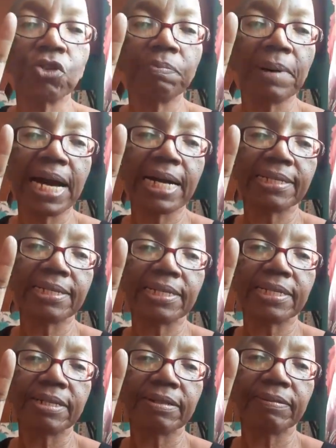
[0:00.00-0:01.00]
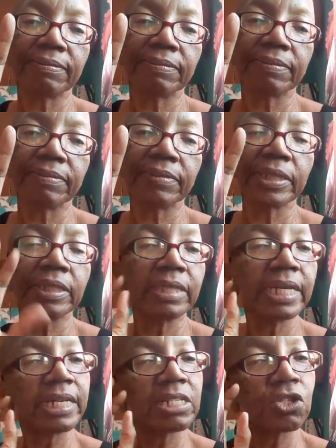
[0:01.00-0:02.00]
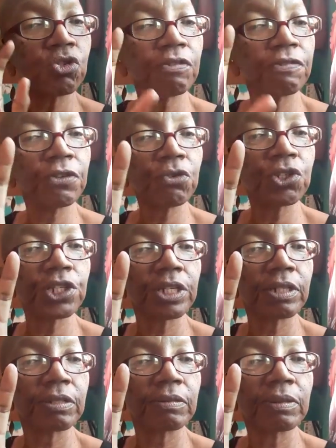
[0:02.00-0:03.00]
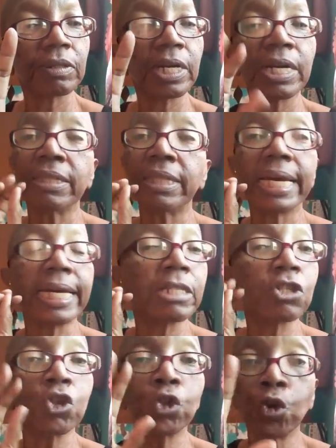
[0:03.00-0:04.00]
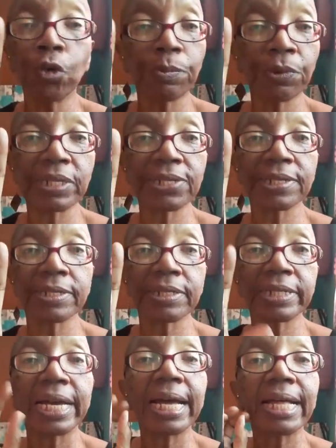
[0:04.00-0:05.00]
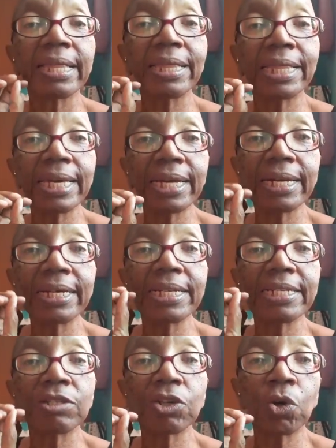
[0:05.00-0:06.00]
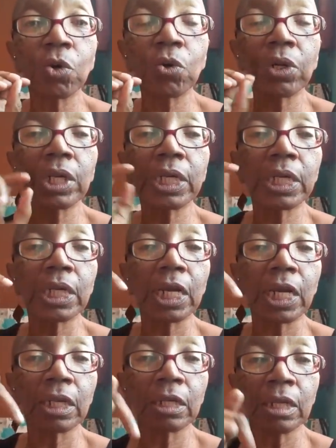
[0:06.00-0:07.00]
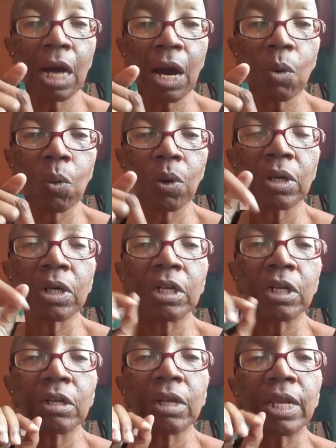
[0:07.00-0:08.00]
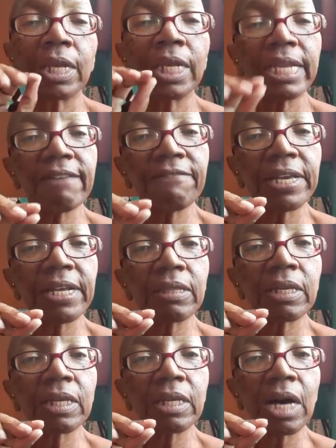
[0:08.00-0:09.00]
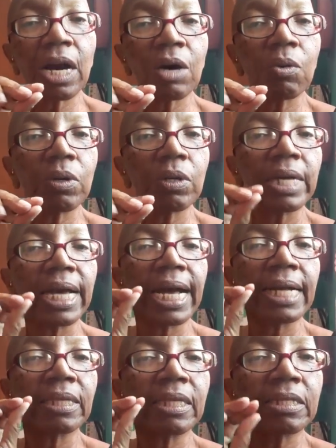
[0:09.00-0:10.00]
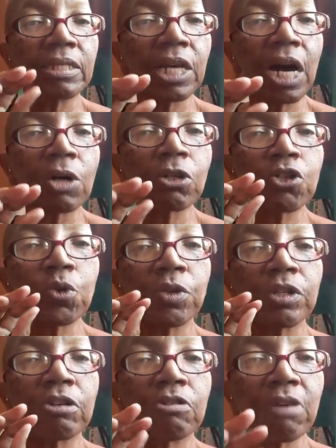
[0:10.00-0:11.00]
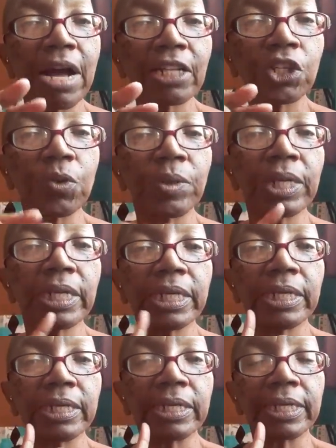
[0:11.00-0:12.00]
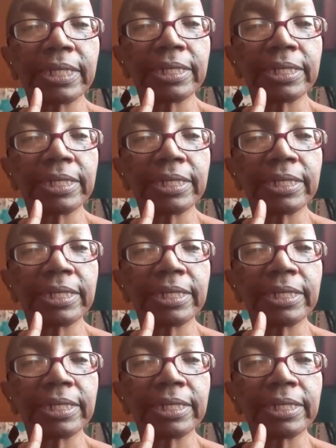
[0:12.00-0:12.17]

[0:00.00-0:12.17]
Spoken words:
no past, there is no future, there is no present, there is only now. Live in the now, and the doubts will gradually